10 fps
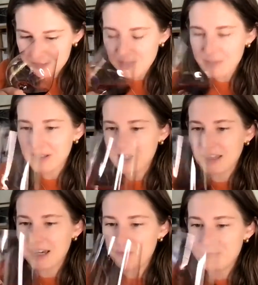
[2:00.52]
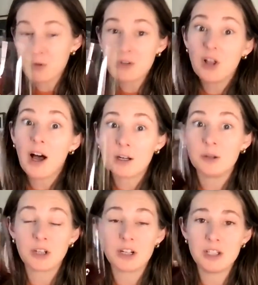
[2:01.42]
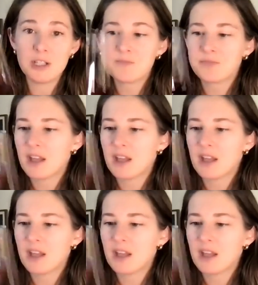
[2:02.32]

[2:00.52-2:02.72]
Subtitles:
something like that. There's a lot going on here.